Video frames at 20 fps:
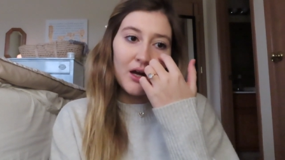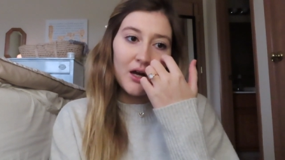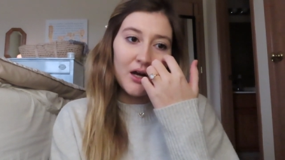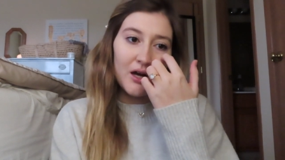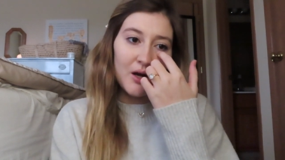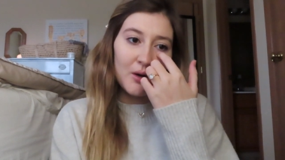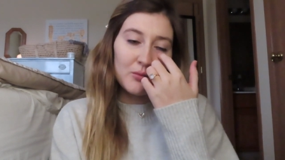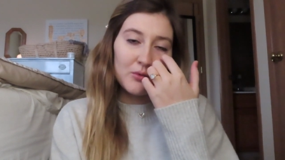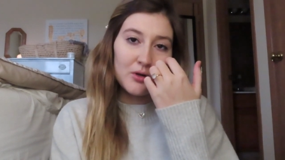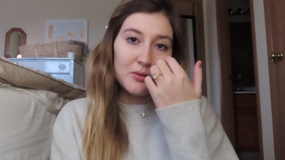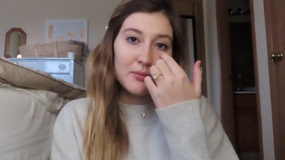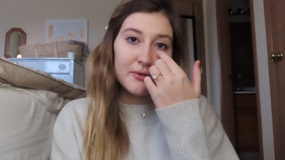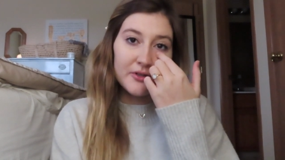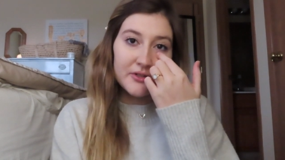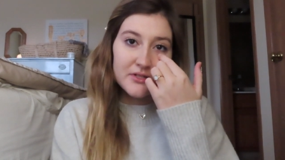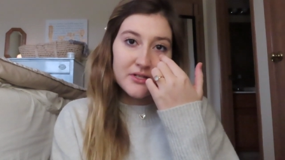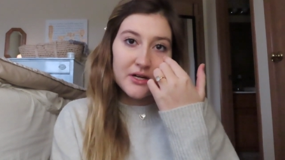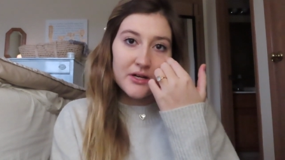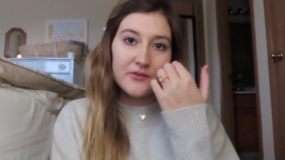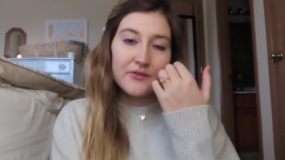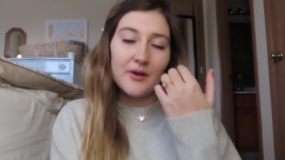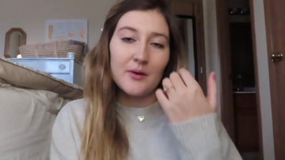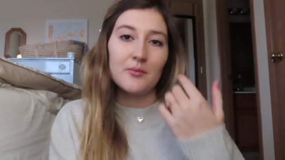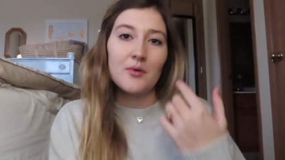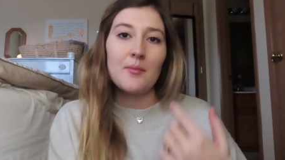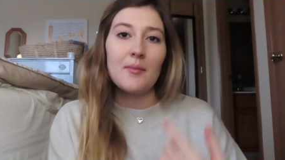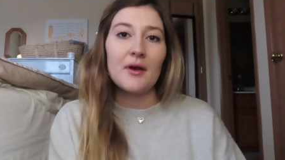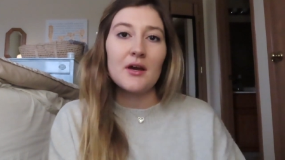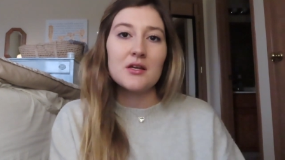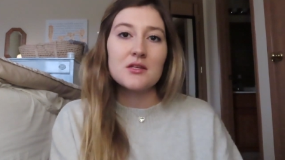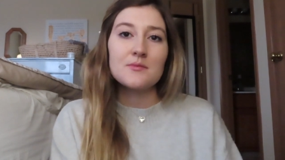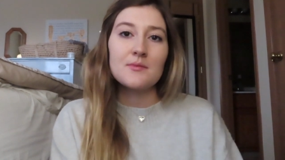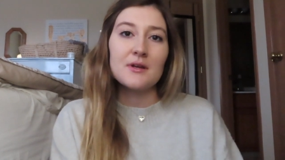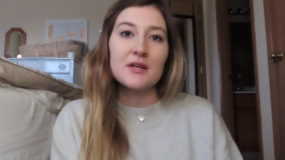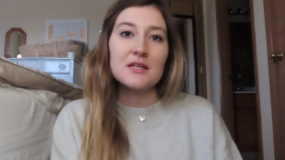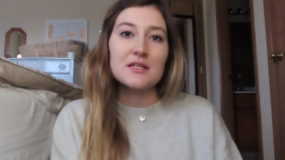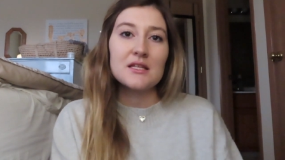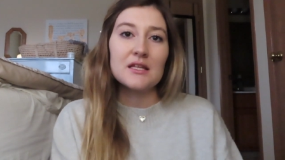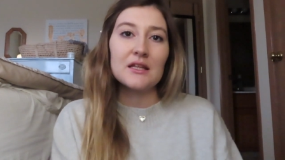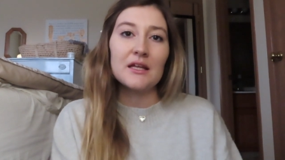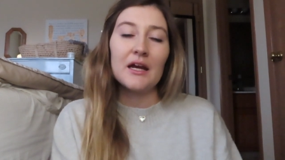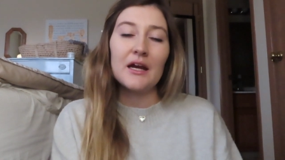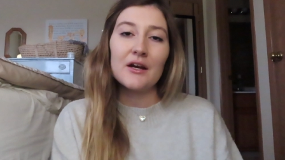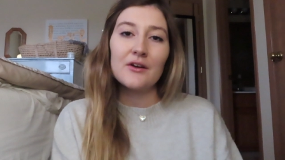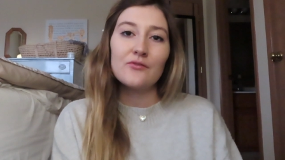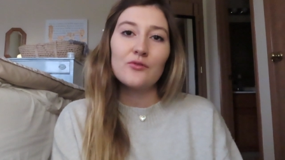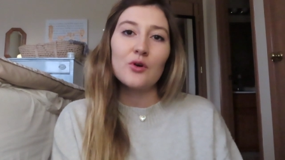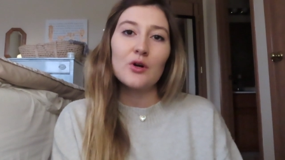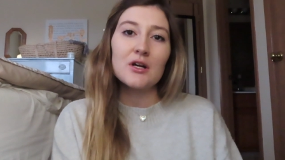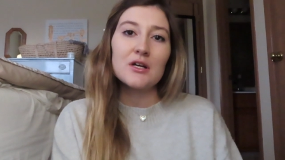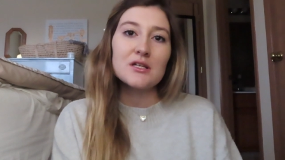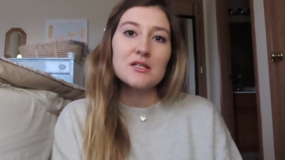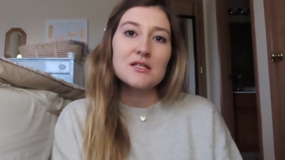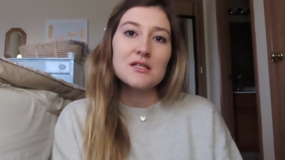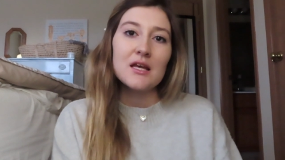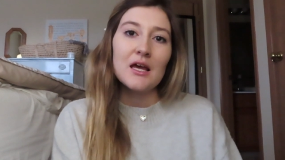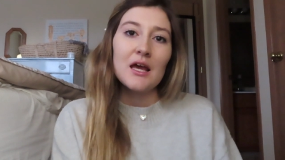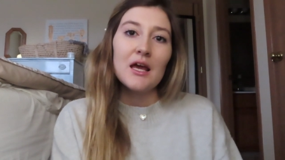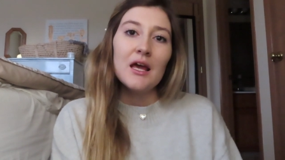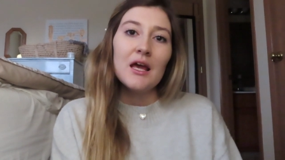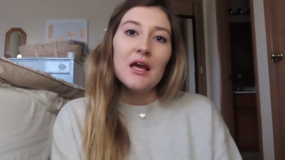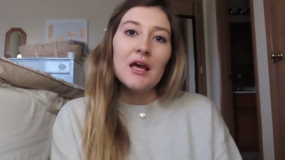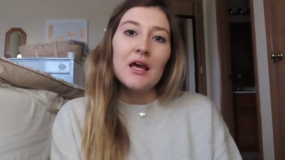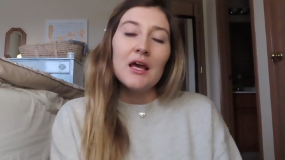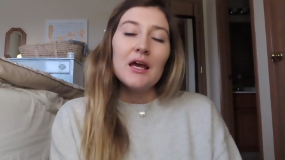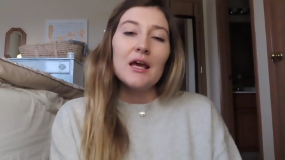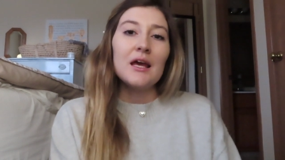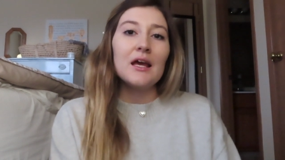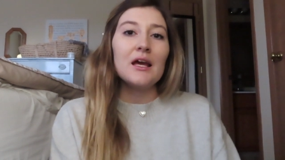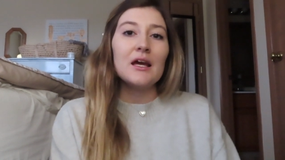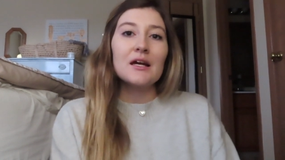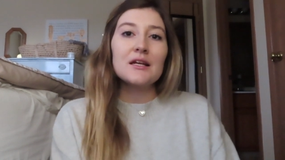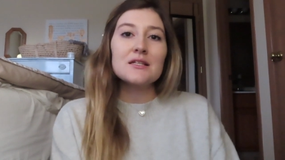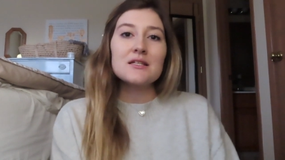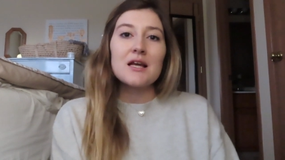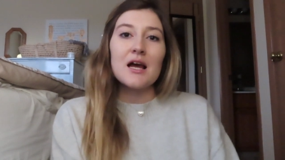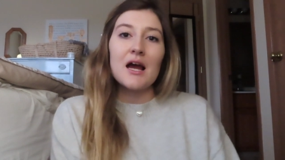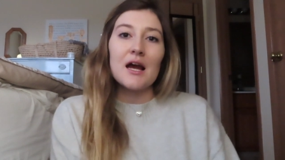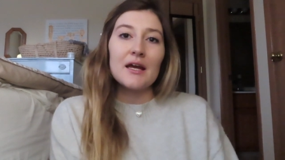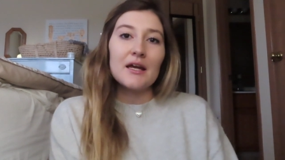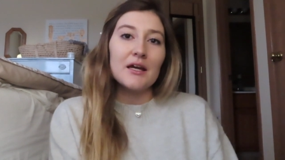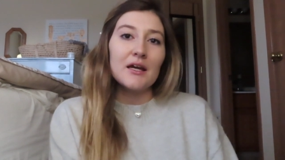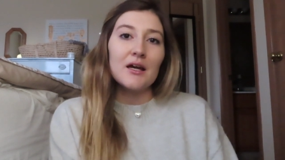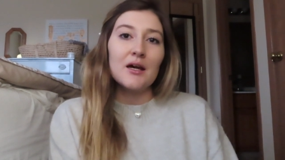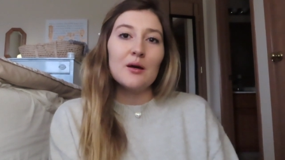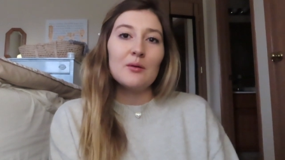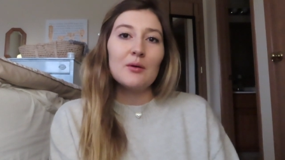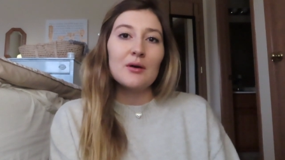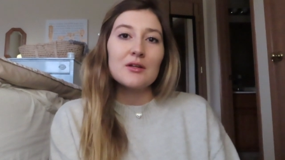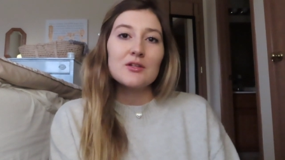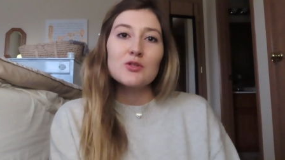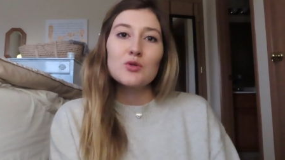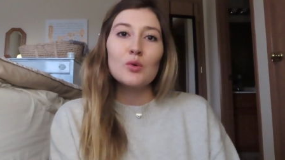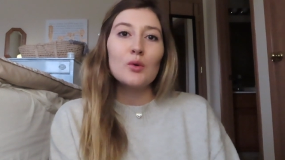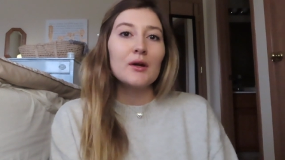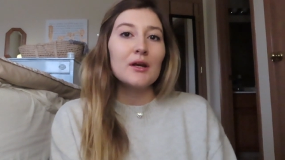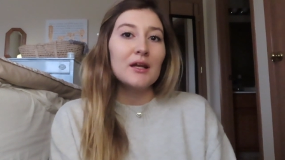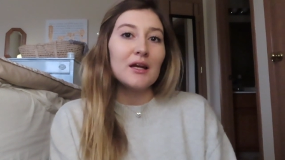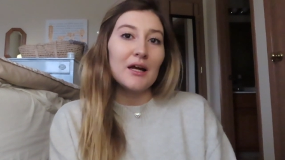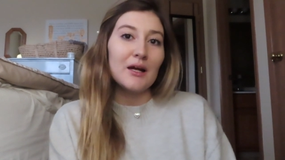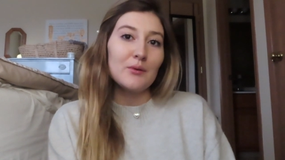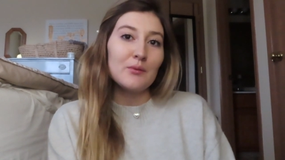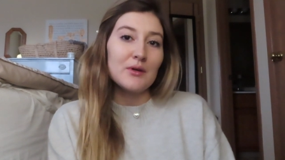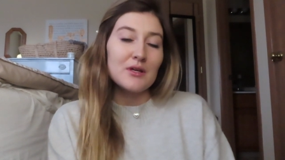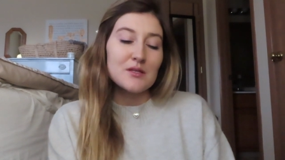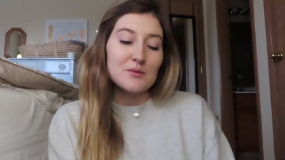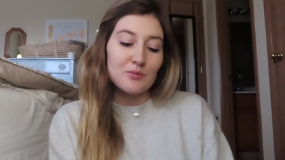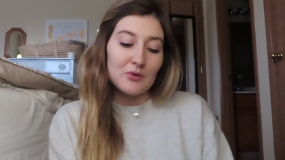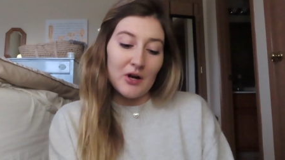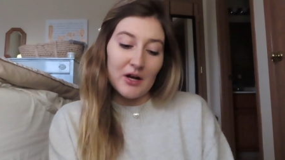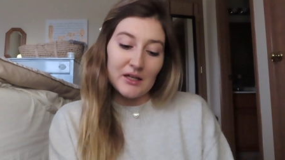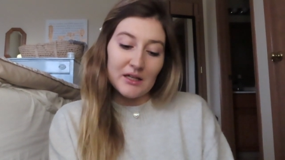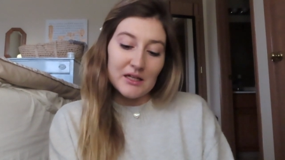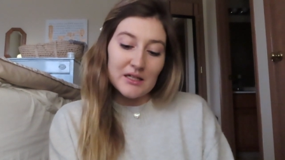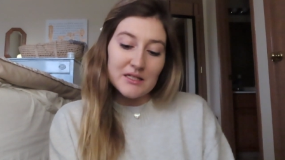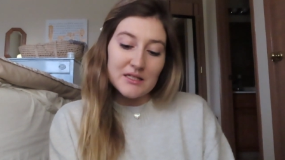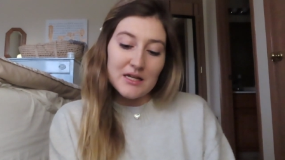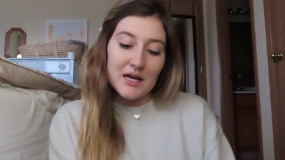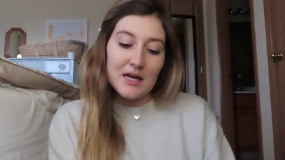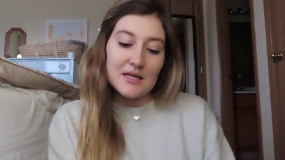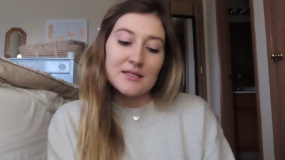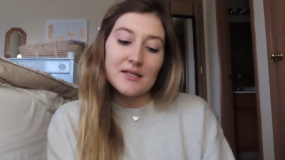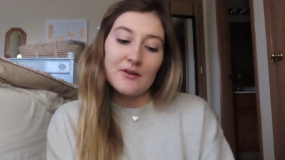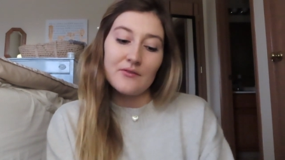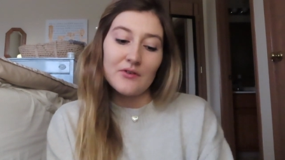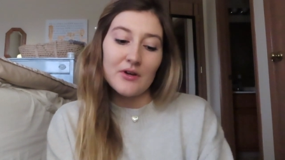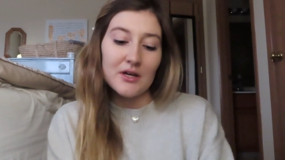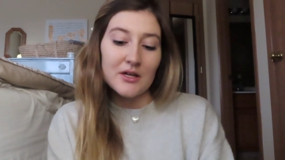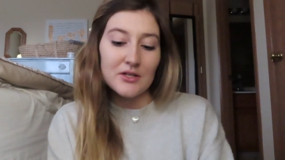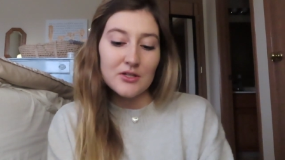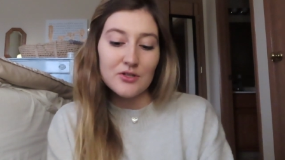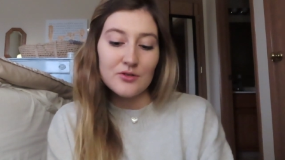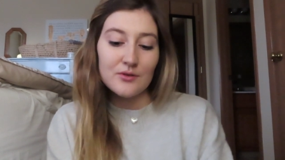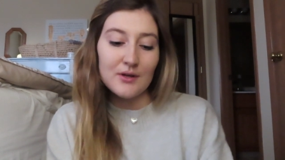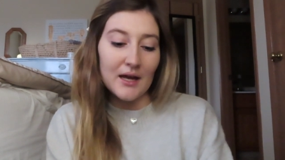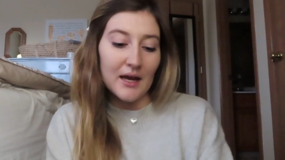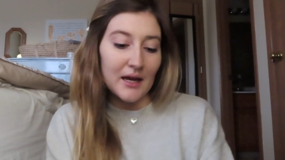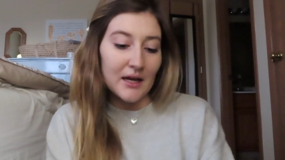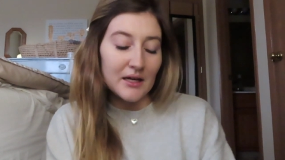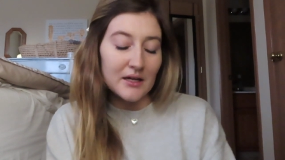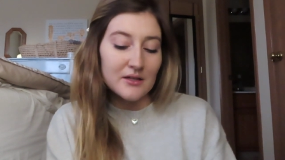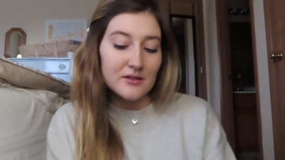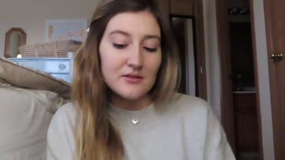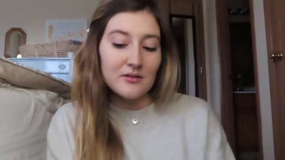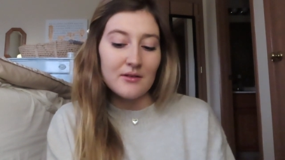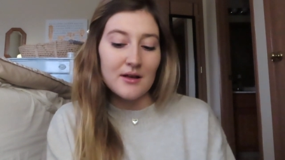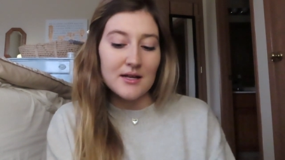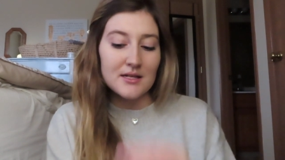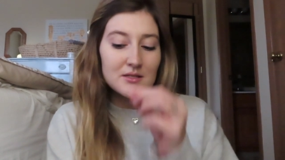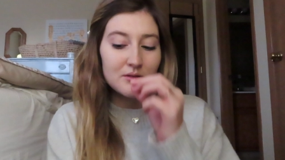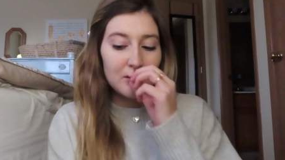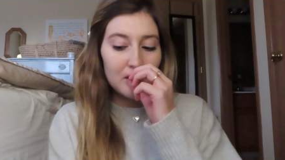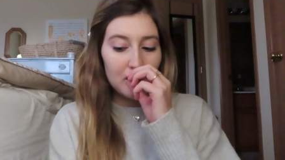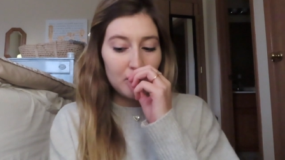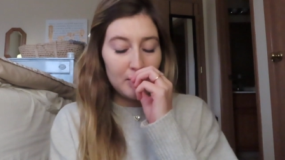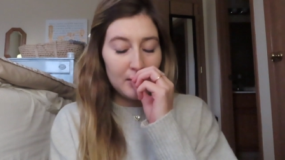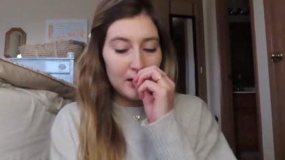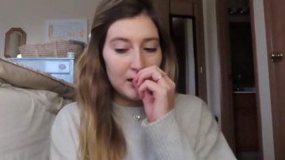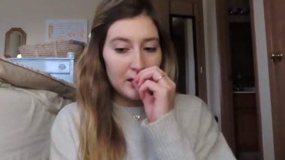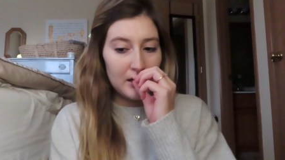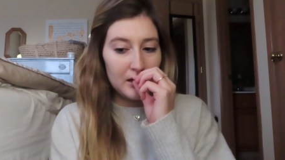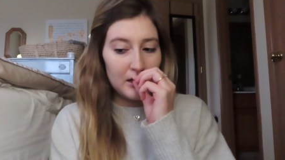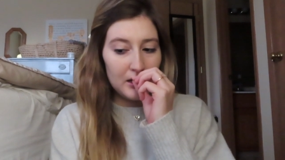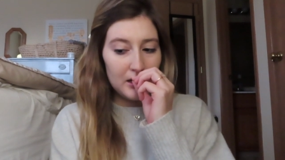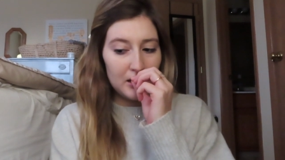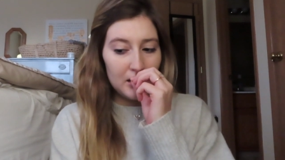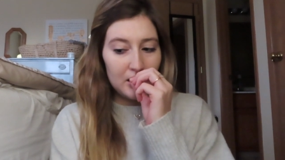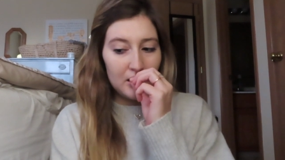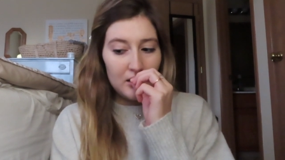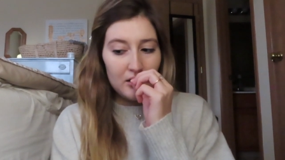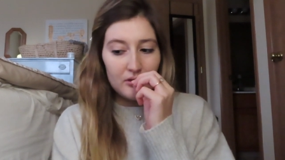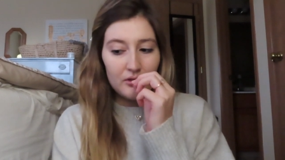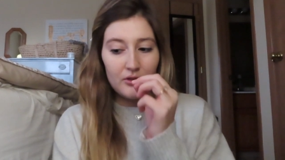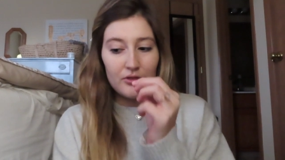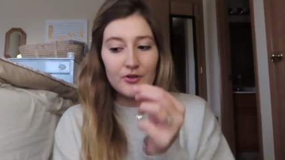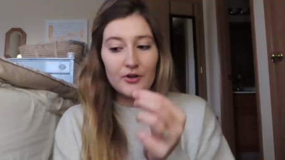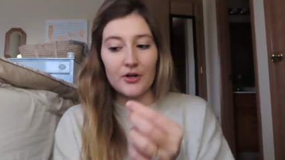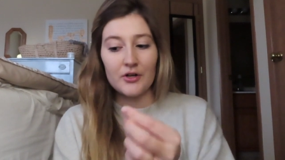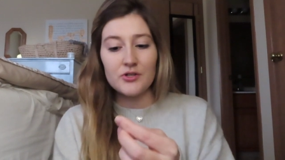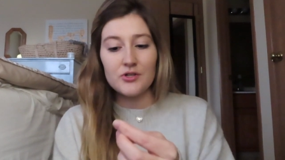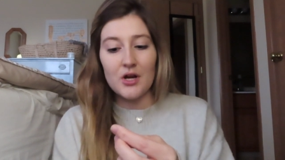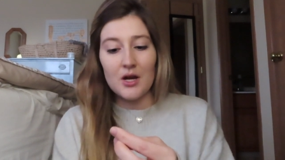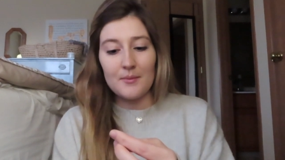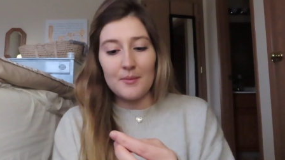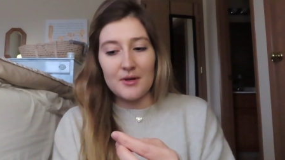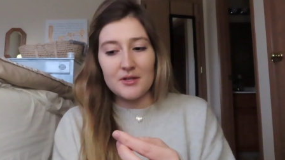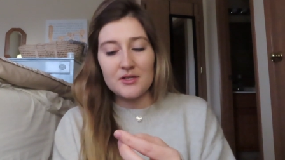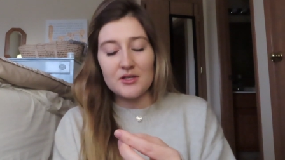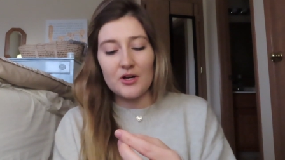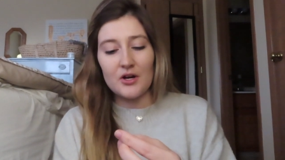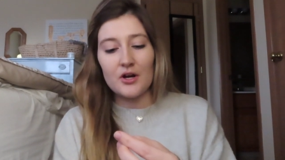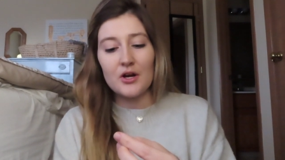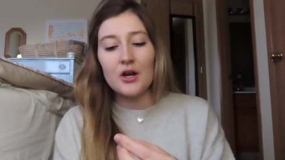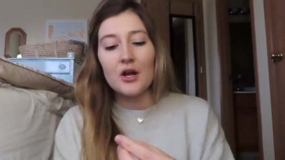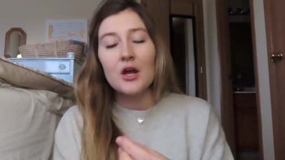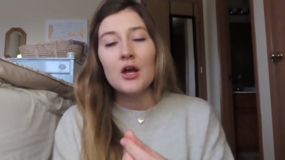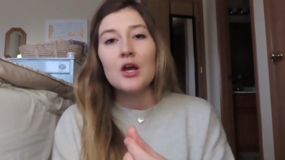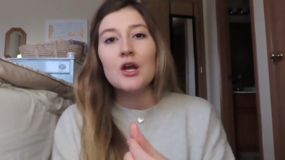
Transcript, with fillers: Um, we're a military family. My husband is in the Air Force and I am 29 weeks pregnant as of today. So last week we hit the third trimester.